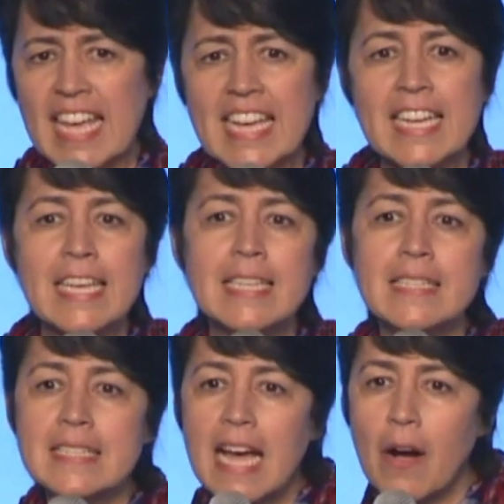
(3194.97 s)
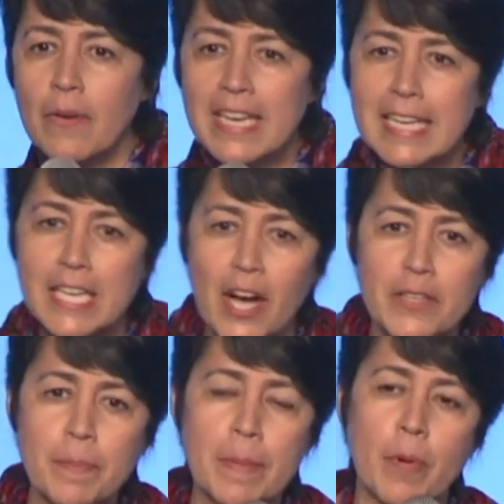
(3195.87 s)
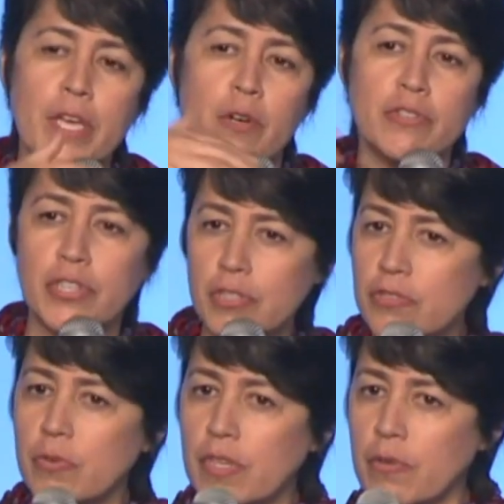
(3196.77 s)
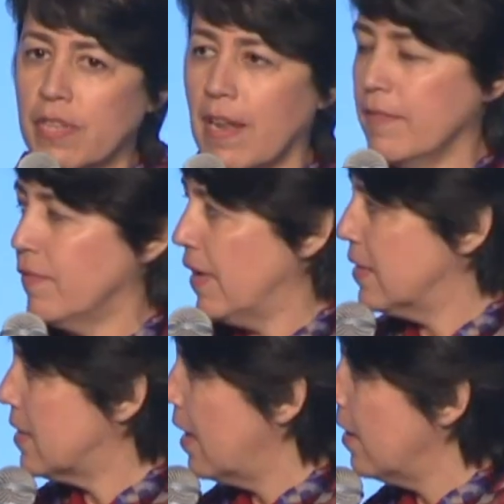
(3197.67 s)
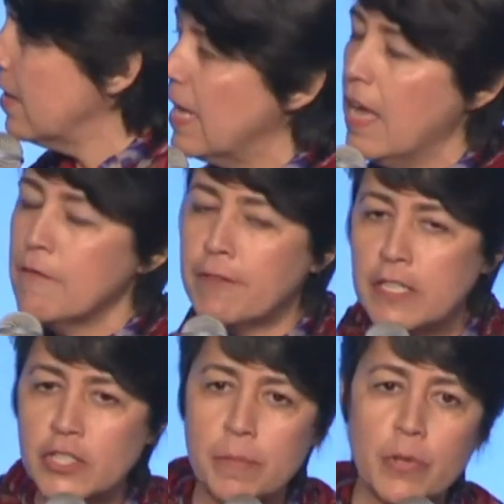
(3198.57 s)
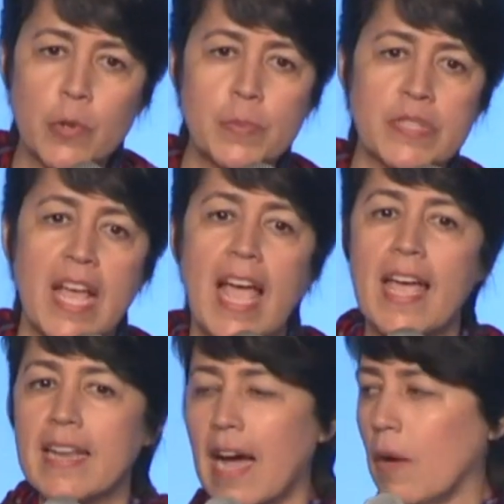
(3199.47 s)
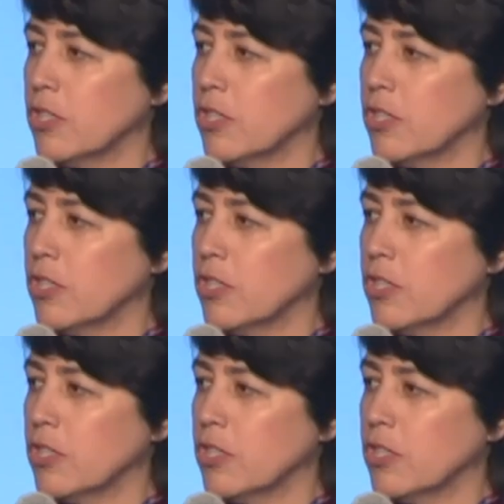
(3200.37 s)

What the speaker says: And he is now leading other people. He continues doing Youth Alive events there, friendship groups, and now